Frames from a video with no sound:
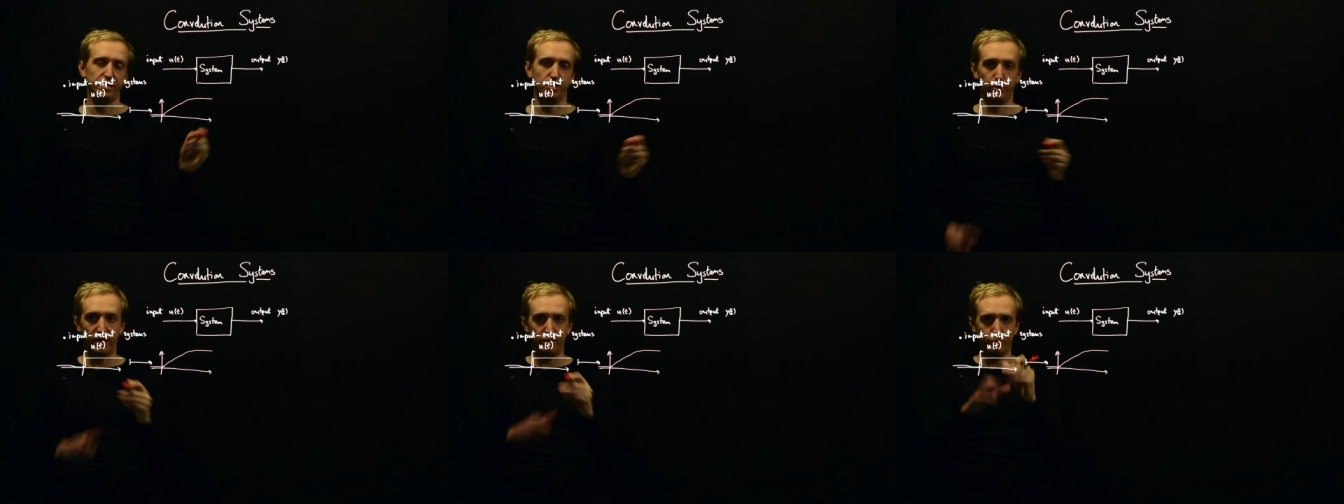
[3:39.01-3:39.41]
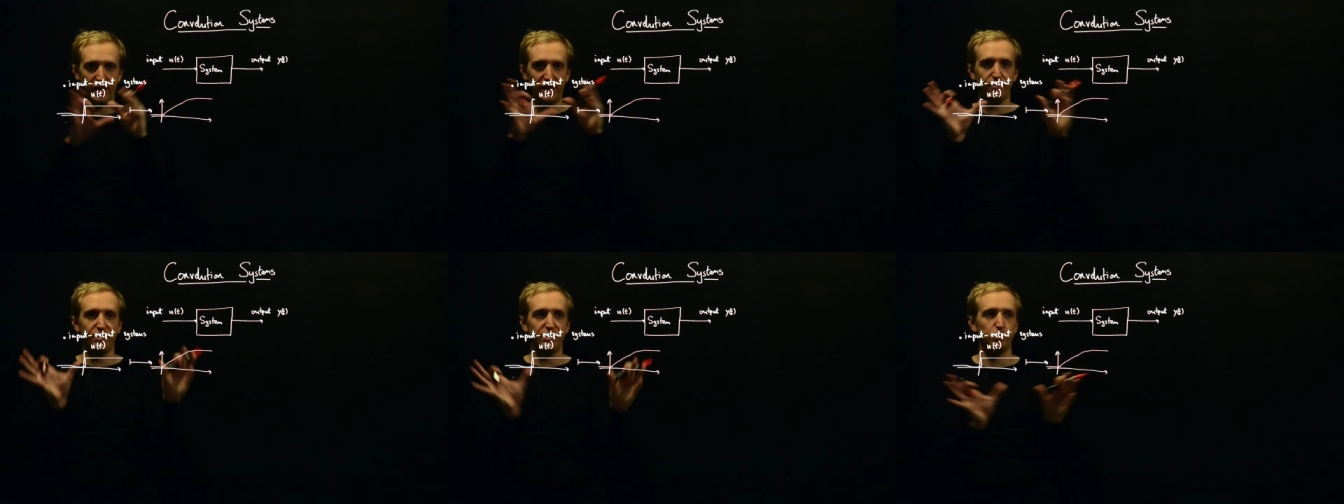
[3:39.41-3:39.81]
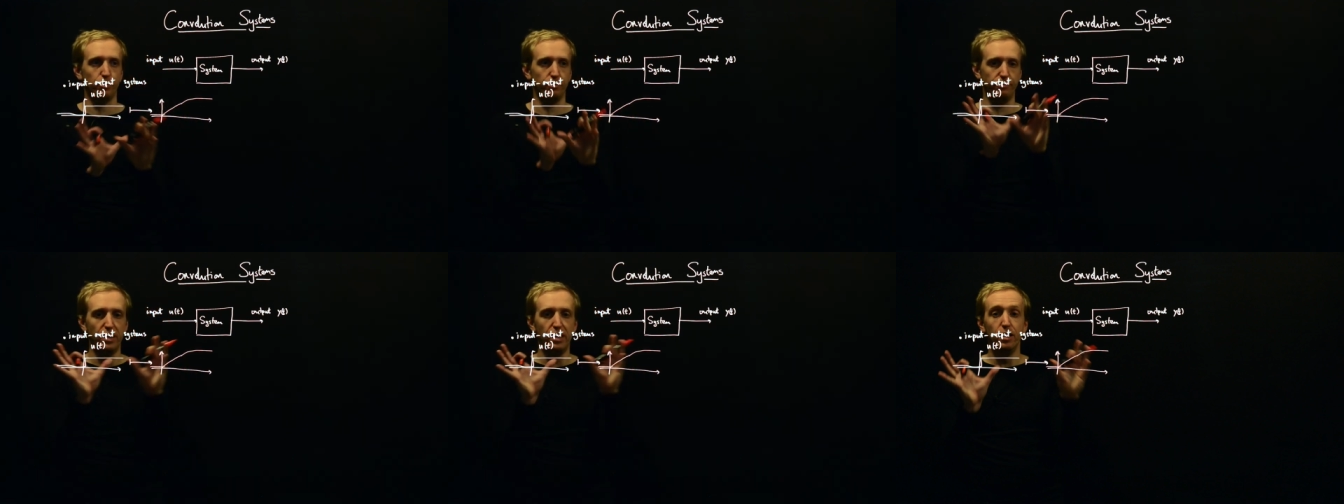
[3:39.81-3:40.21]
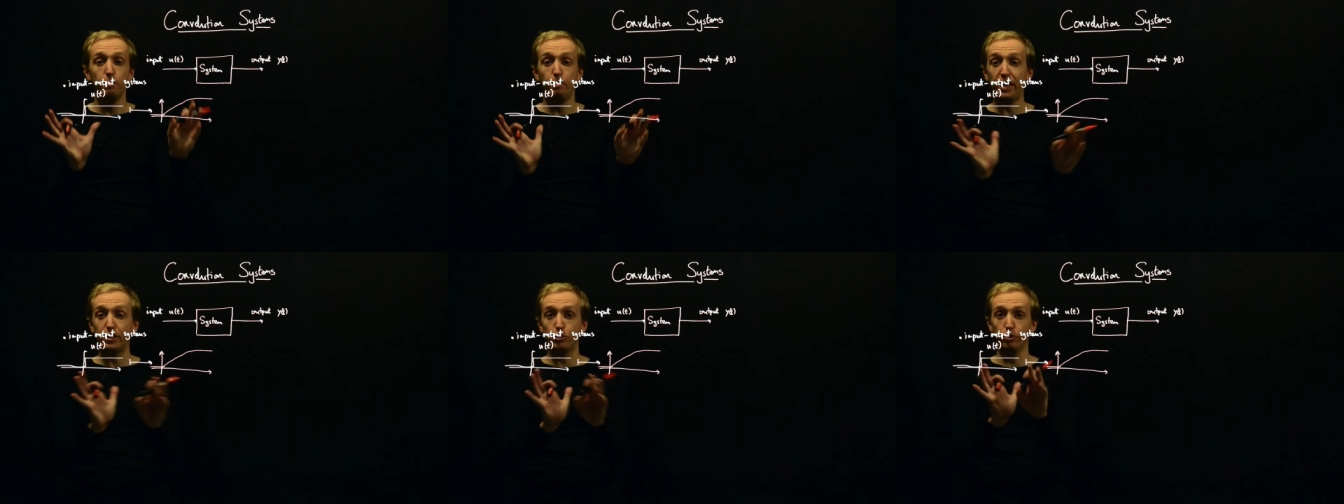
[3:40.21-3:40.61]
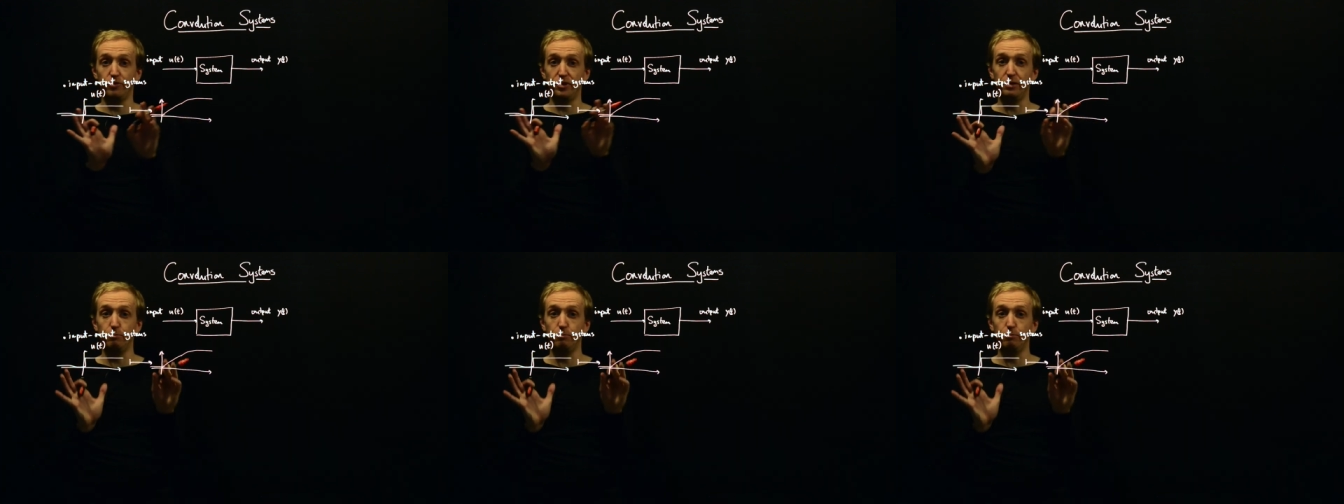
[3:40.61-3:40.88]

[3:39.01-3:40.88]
So we, ha we have this sort of picture of an